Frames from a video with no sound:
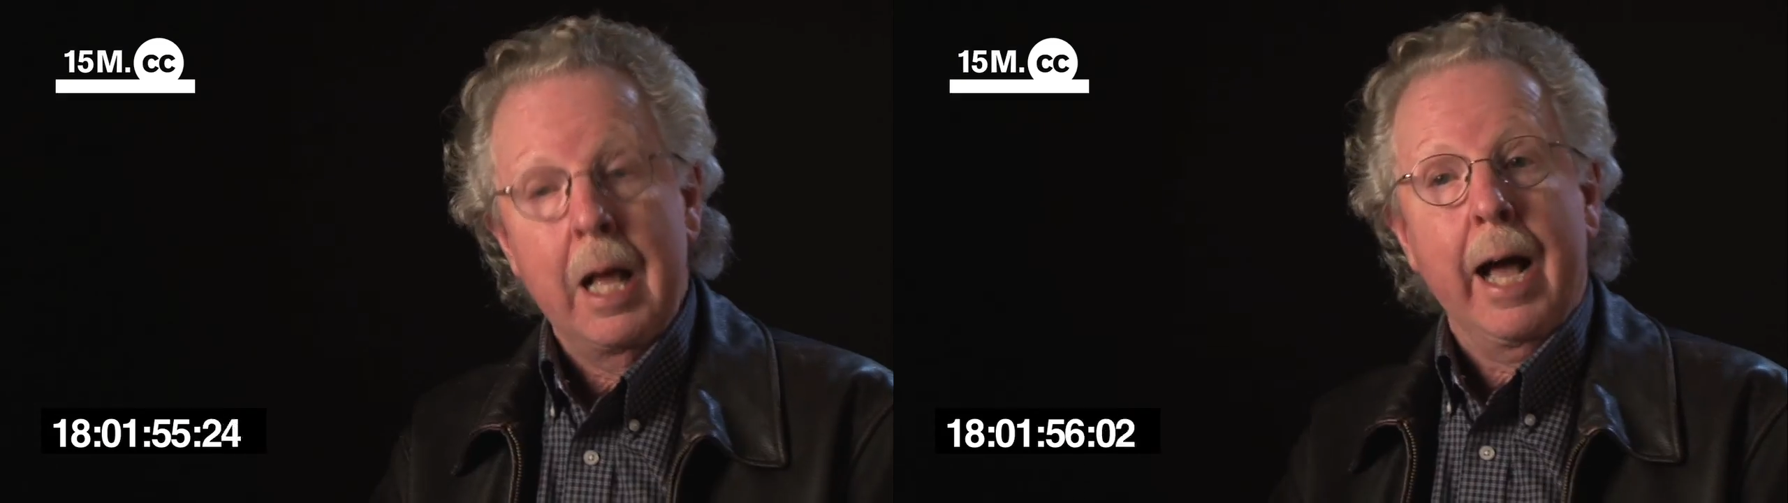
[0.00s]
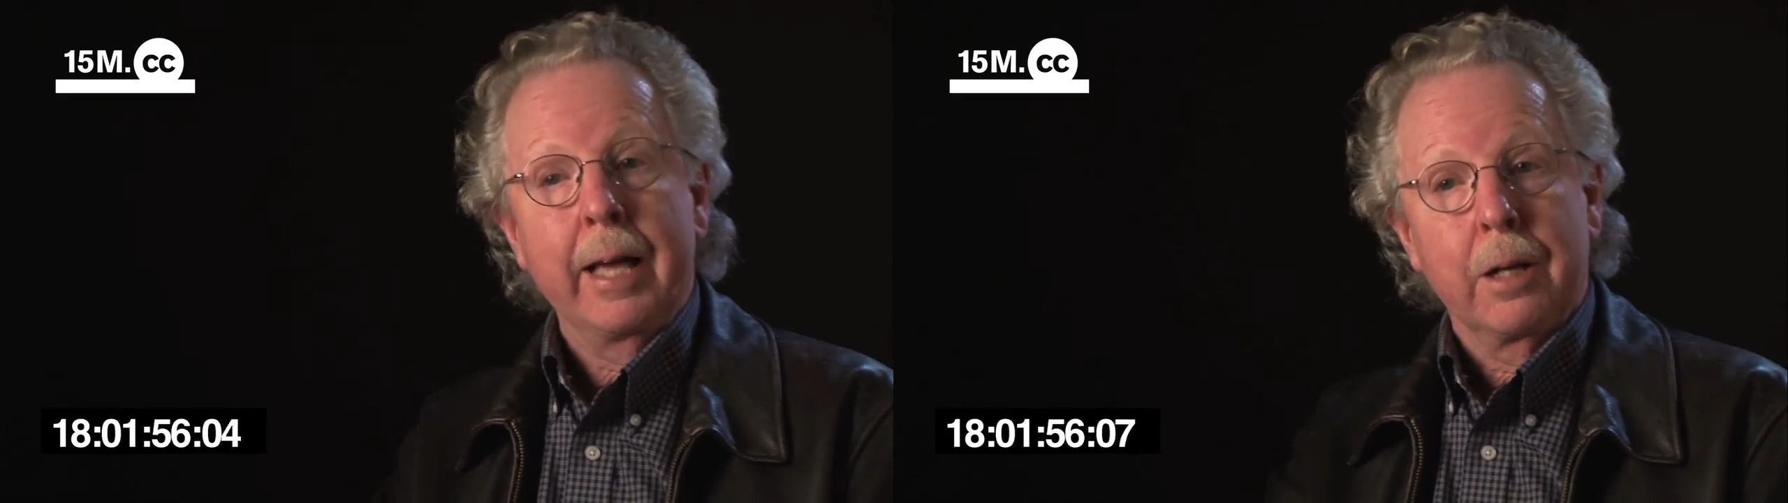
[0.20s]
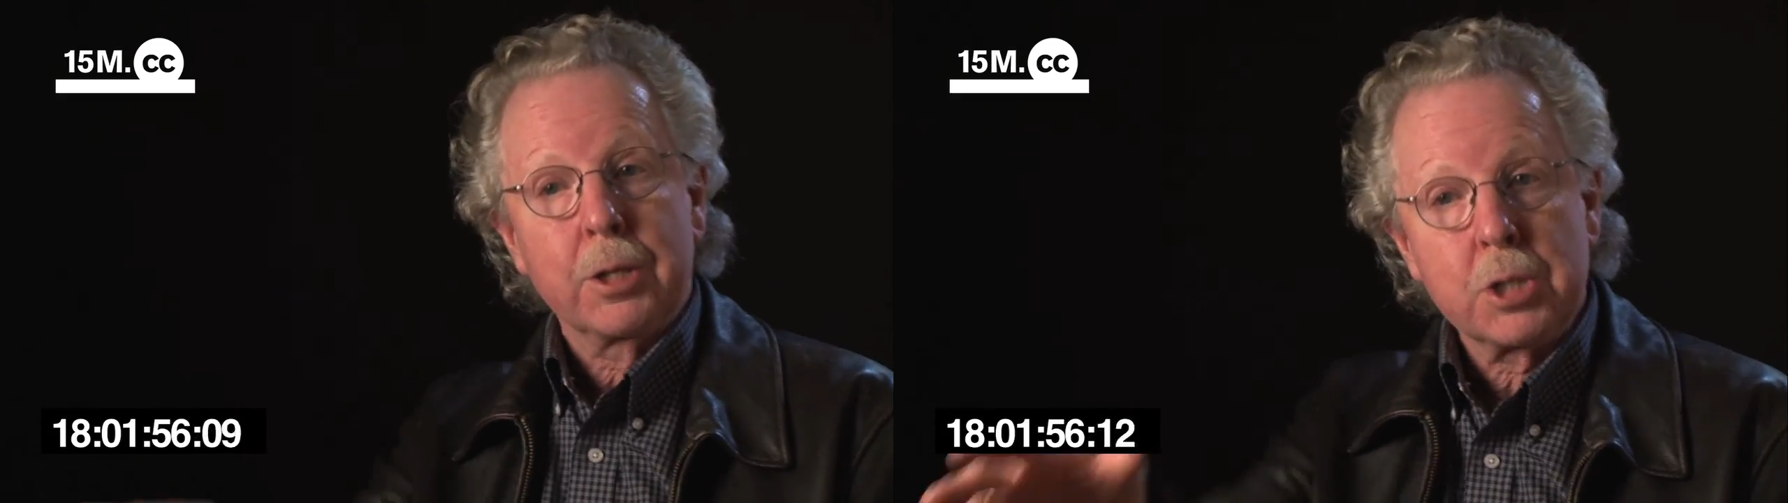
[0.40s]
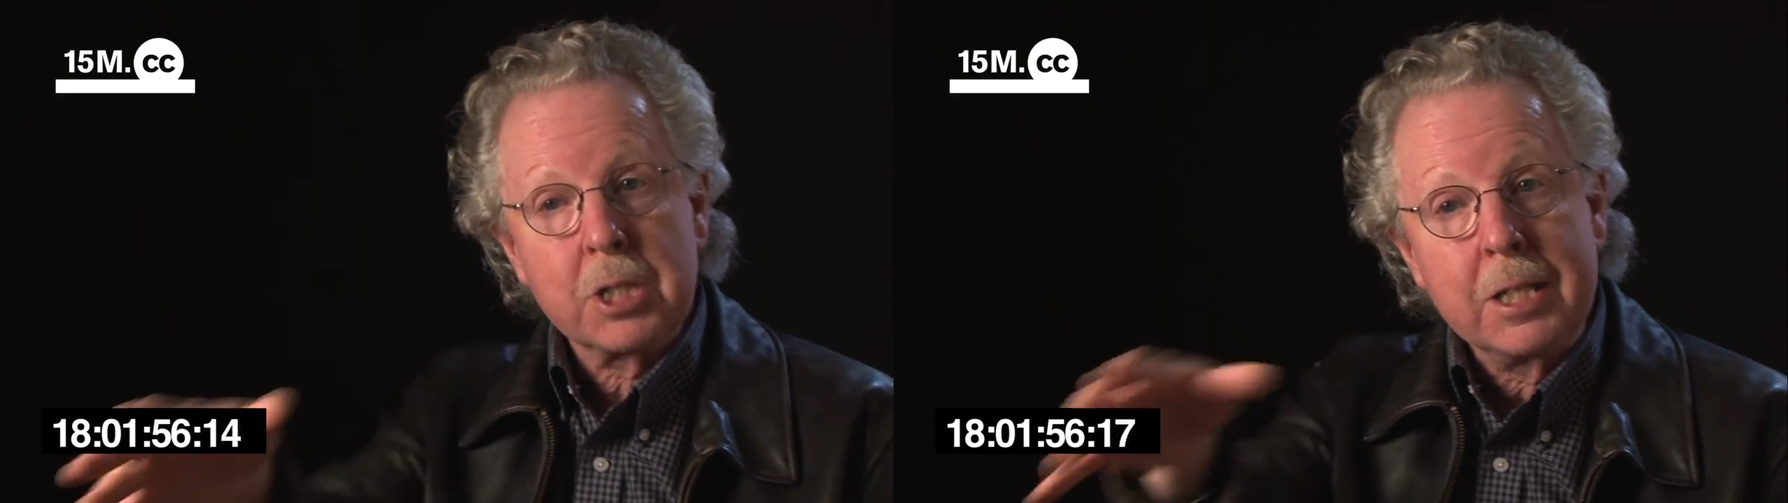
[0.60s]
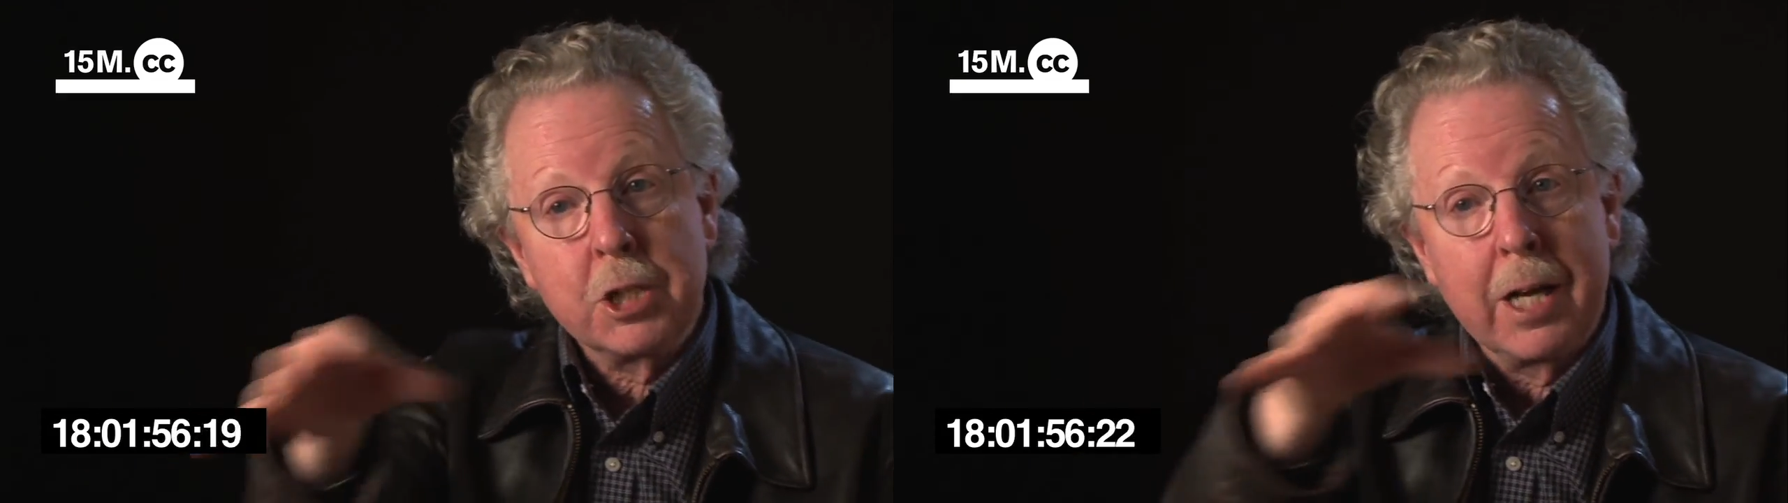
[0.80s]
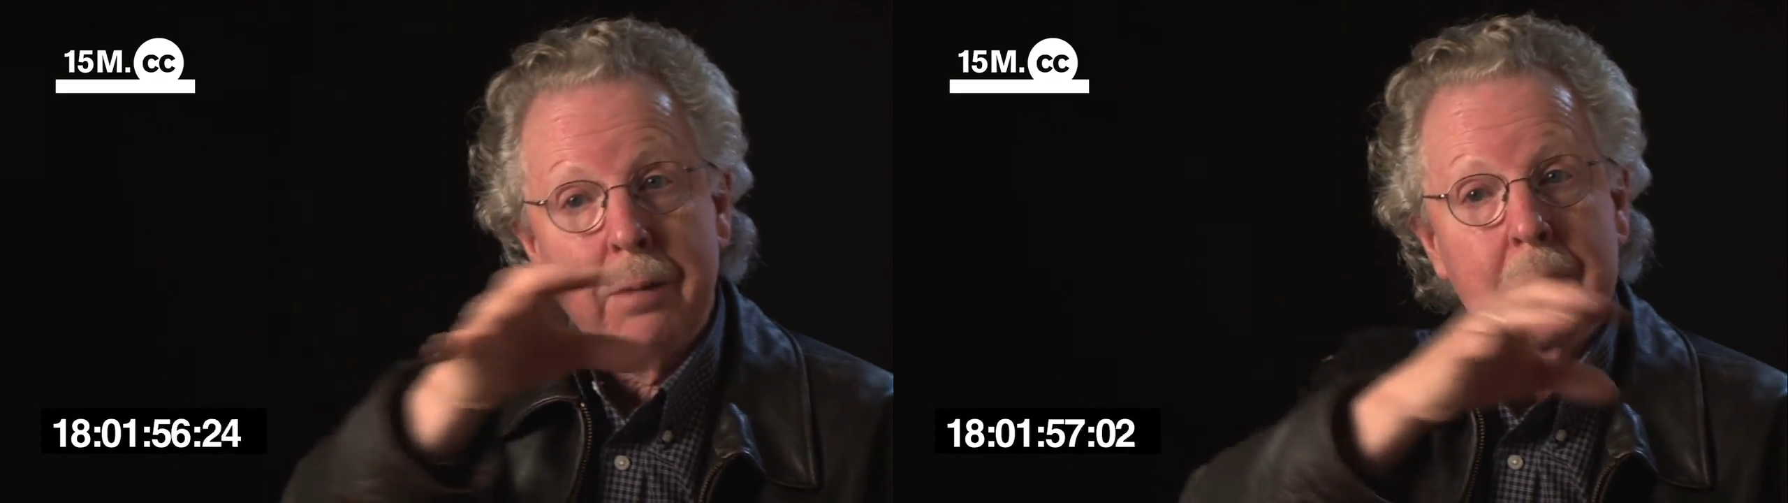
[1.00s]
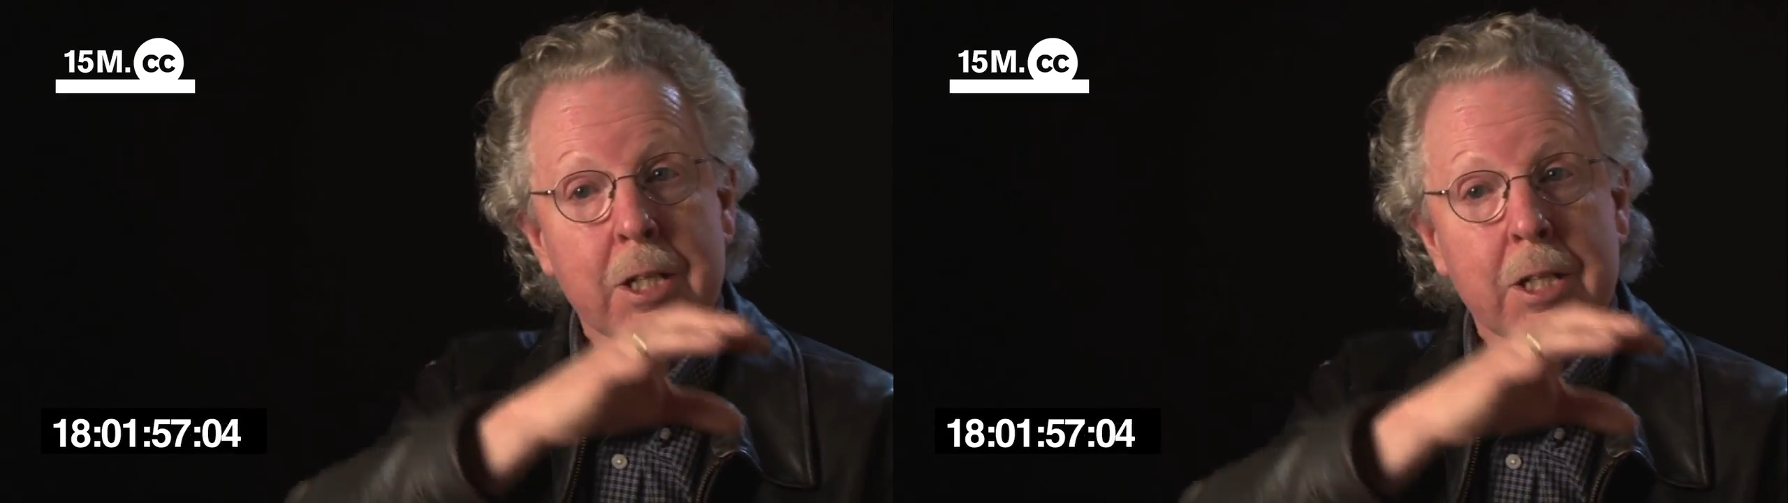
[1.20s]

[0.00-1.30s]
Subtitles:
I had also seen general